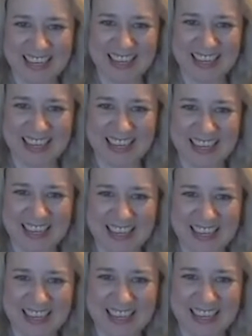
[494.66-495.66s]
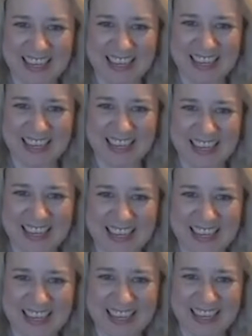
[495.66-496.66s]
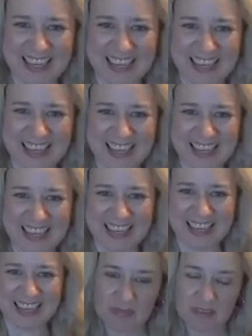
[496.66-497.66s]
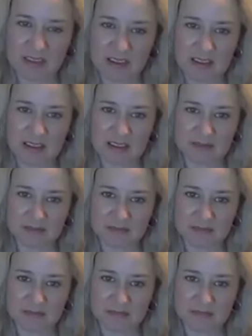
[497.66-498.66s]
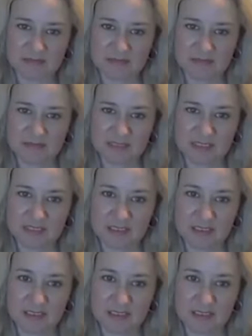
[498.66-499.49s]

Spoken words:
(silent)